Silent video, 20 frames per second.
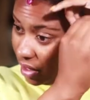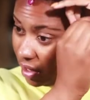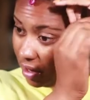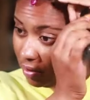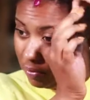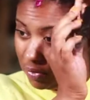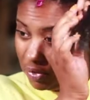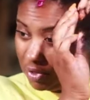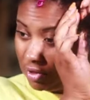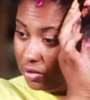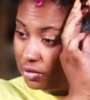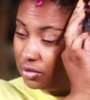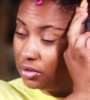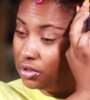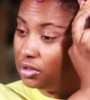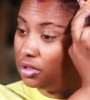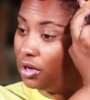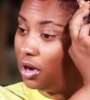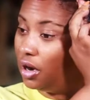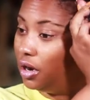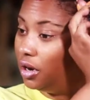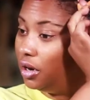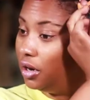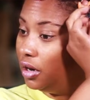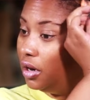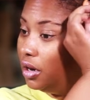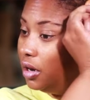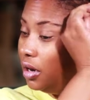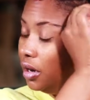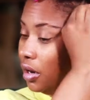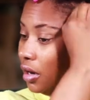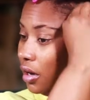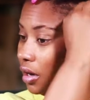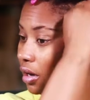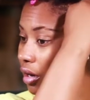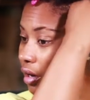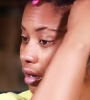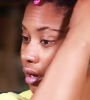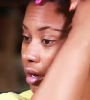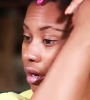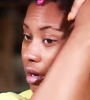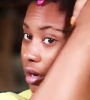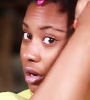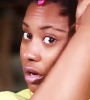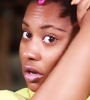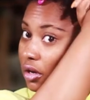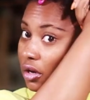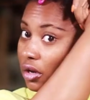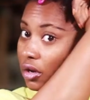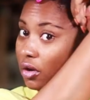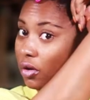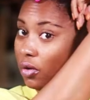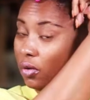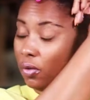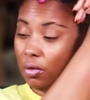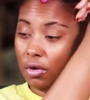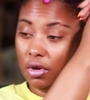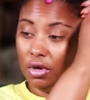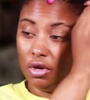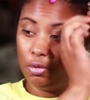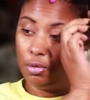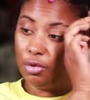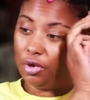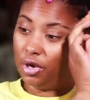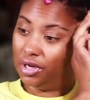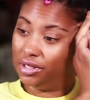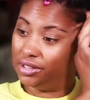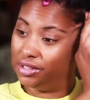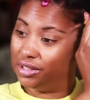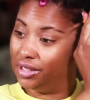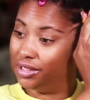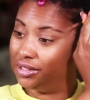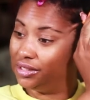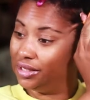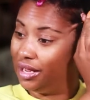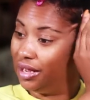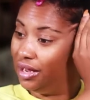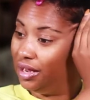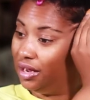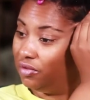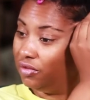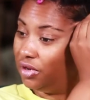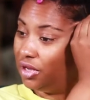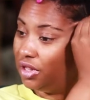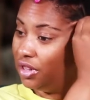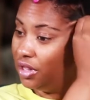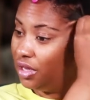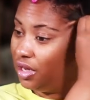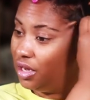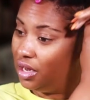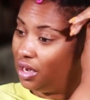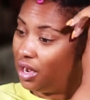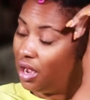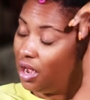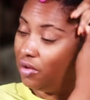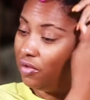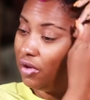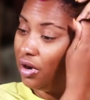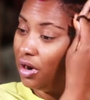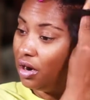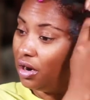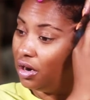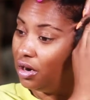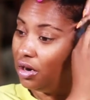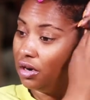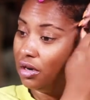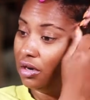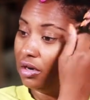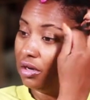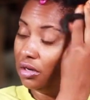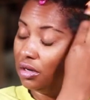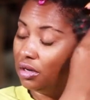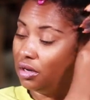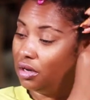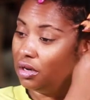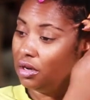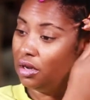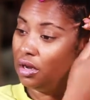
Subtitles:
And we're gonna start the coil process. Now, everything I've heard